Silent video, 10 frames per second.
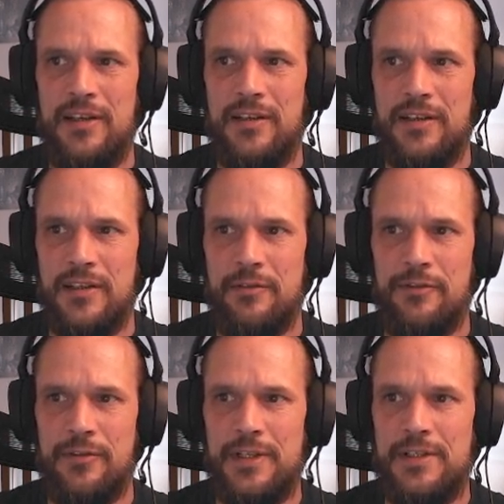You have
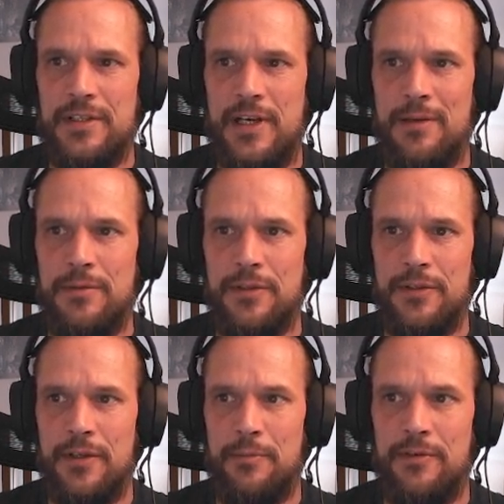terrain types. On
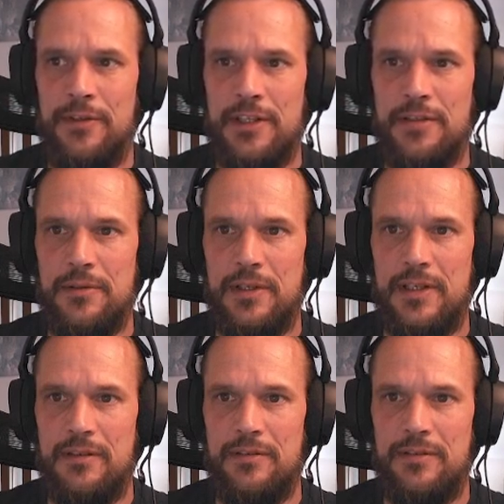top of that, you
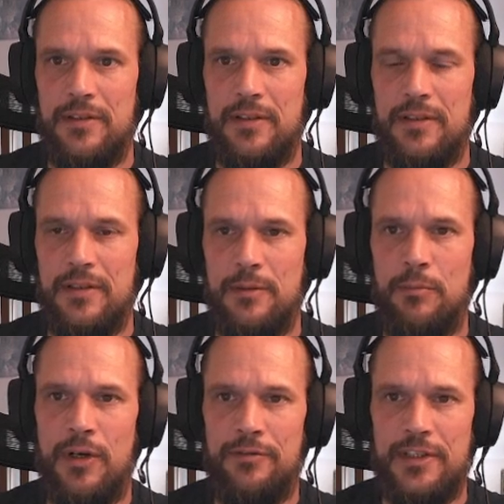have
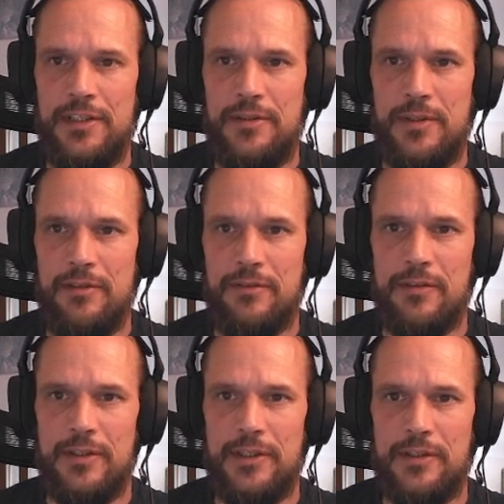above that you have
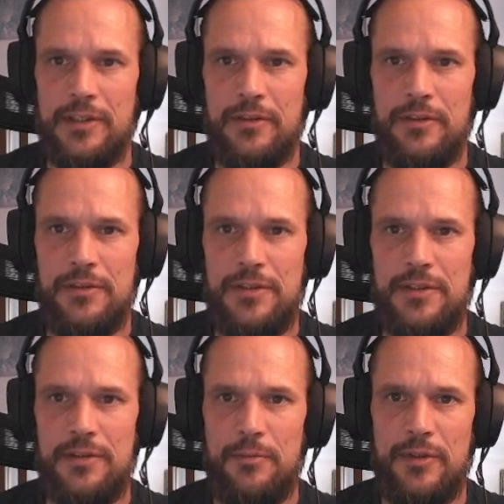corridor and
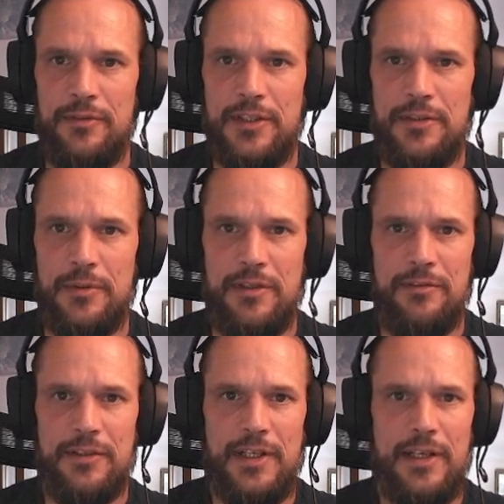culture. Above that you
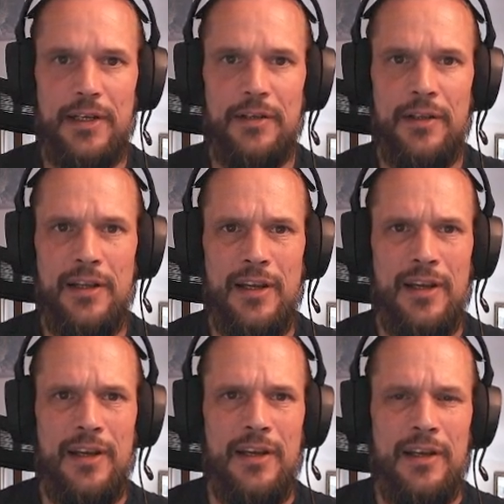have tile,
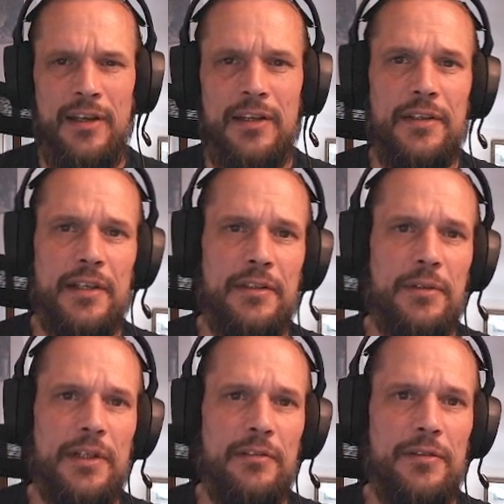and then you
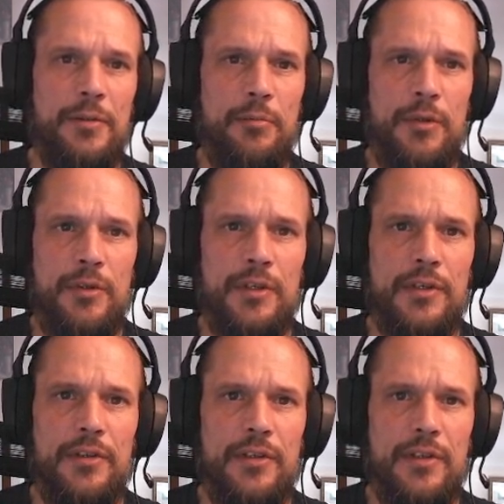have the
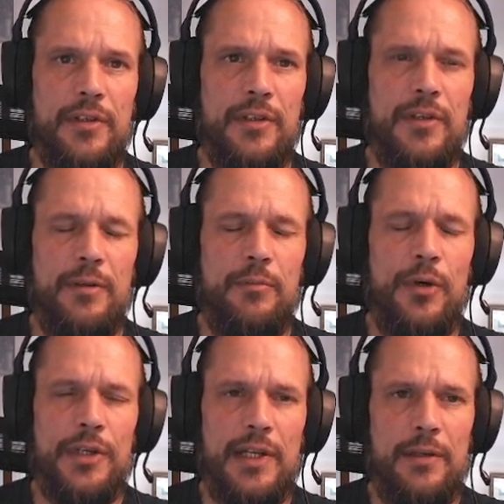
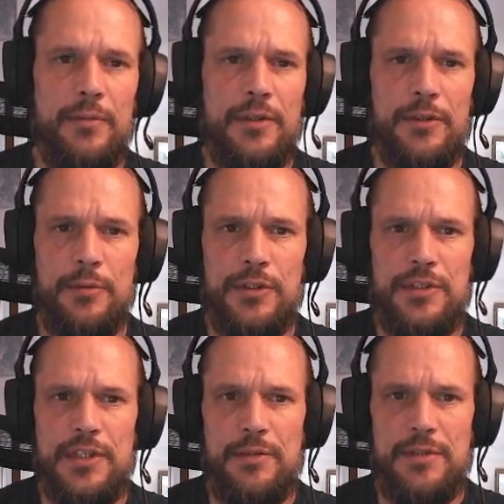board elements, board
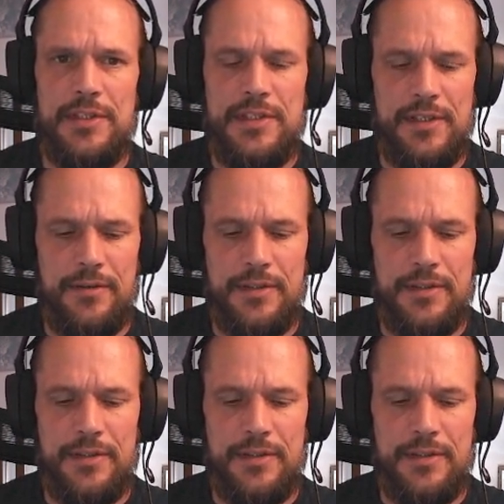shapes, etc.